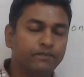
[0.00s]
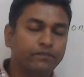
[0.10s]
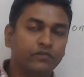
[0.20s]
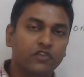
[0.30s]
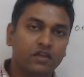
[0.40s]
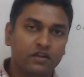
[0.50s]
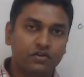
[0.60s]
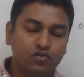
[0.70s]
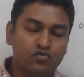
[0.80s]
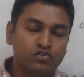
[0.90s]
There are
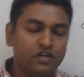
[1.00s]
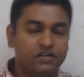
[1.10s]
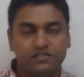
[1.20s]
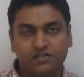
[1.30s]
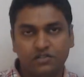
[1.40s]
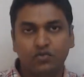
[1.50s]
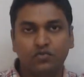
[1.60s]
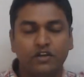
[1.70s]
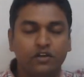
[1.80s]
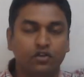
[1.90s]
two charges Q1
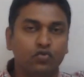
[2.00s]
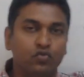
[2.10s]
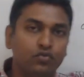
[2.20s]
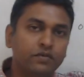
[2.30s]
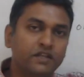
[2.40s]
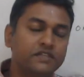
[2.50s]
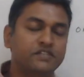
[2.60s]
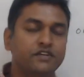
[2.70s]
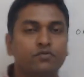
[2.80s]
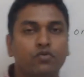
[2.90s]
and Q2 placed
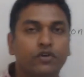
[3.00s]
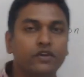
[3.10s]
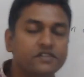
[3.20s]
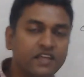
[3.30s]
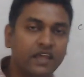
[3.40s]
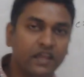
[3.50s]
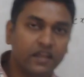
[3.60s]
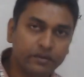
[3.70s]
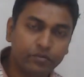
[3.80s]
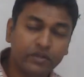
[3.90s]
at points A and
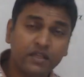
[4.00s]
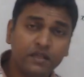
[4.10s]
B.